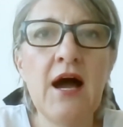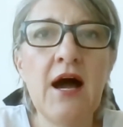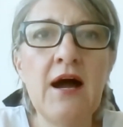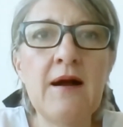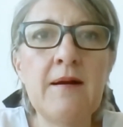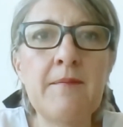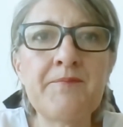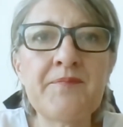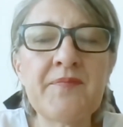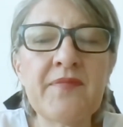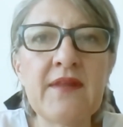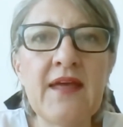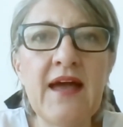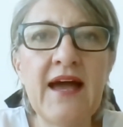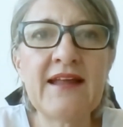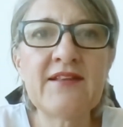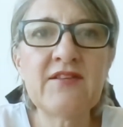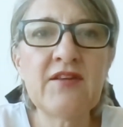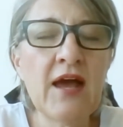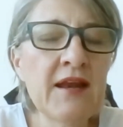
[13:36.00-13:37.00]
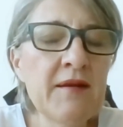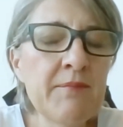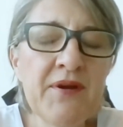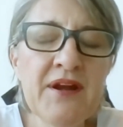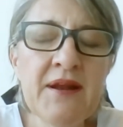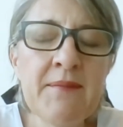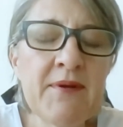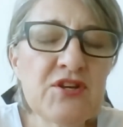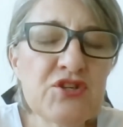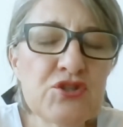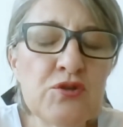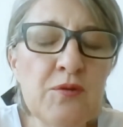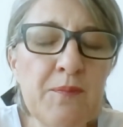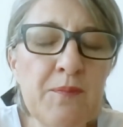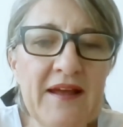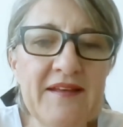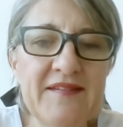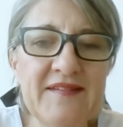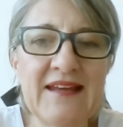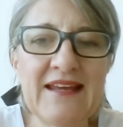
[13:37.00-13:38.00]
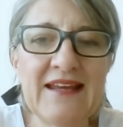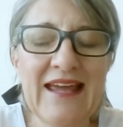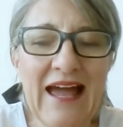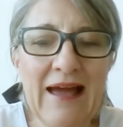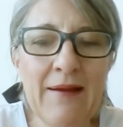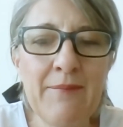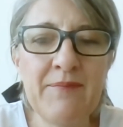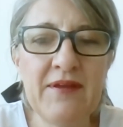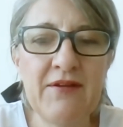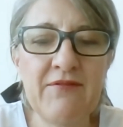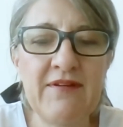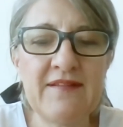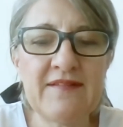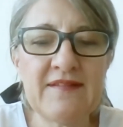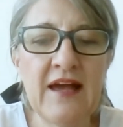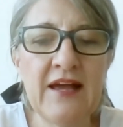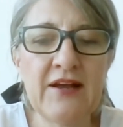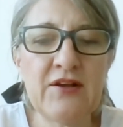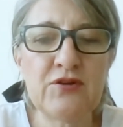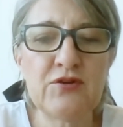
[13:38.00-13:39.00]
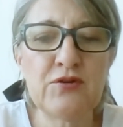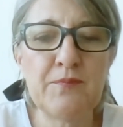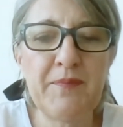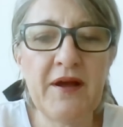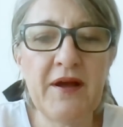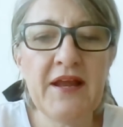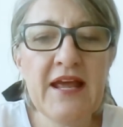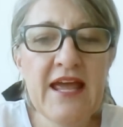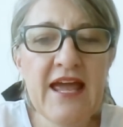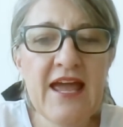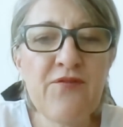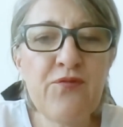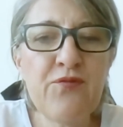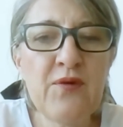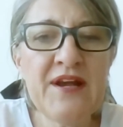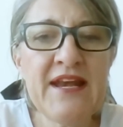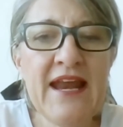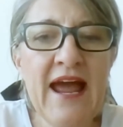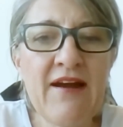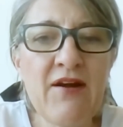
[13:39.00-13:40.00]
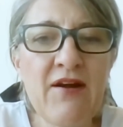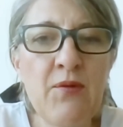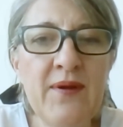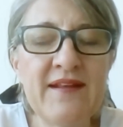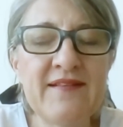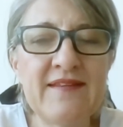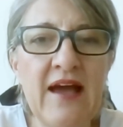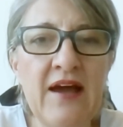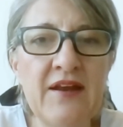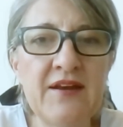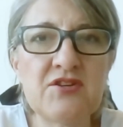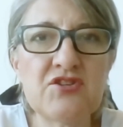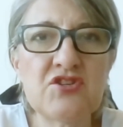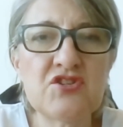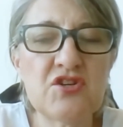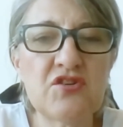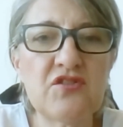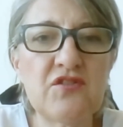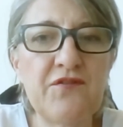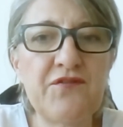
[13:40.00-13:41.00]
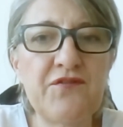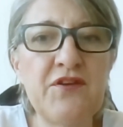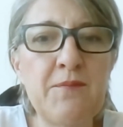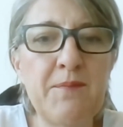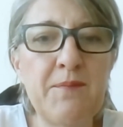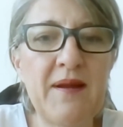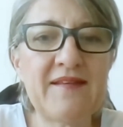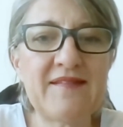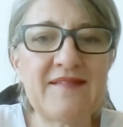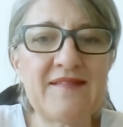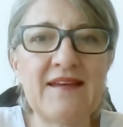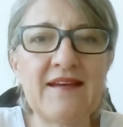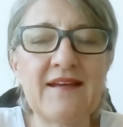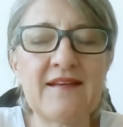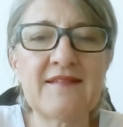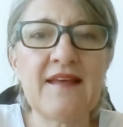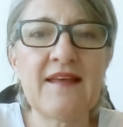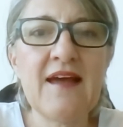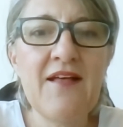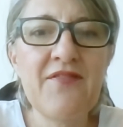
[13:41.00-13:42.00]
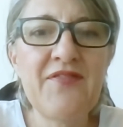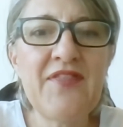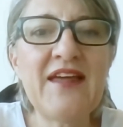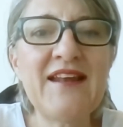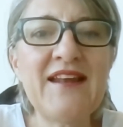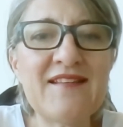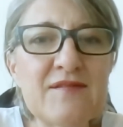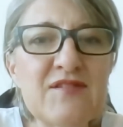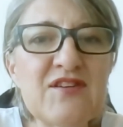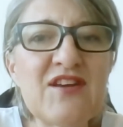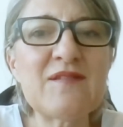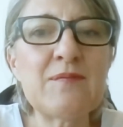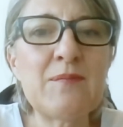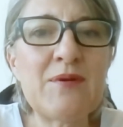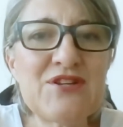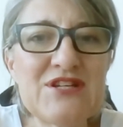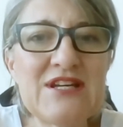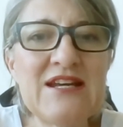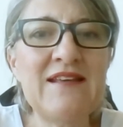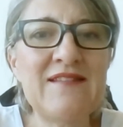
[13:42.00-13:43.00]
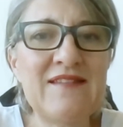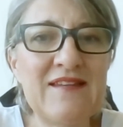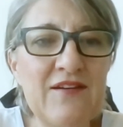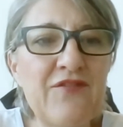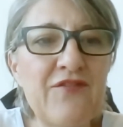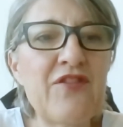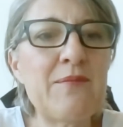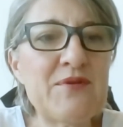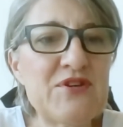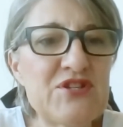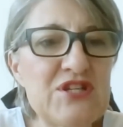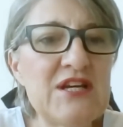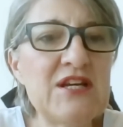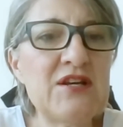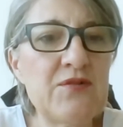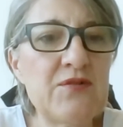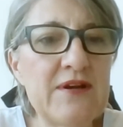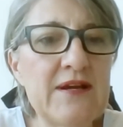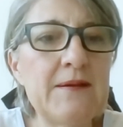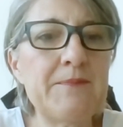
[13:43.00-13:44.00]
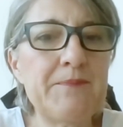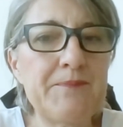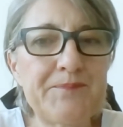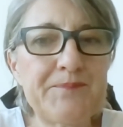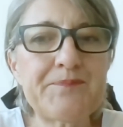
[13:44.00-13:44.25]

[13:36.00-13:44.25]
And pretty much all plastic can be recycled, but if we narrow it down into just a few plastics, then it's just much easier for the machinery.